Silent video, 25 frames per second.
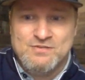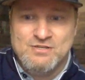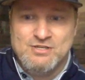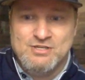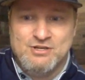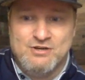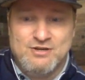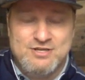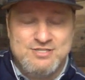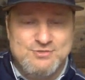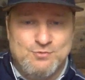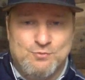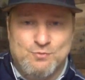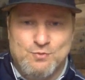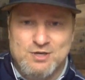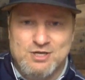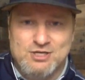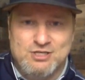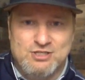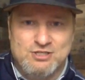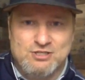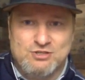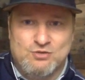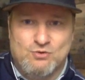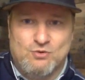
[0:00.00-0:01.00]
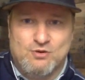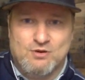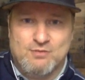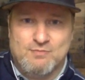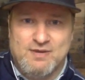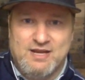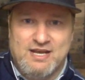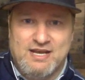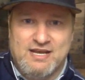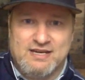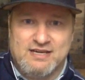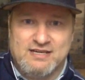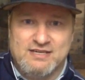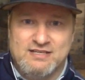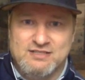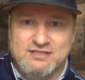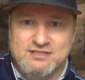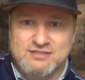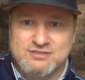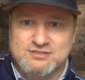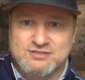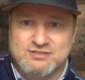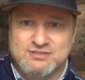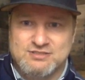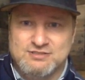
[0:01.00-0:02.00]
he's a one-look quarterback, and he
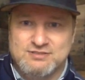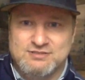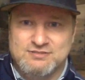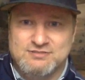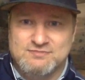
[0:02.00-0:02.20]
looks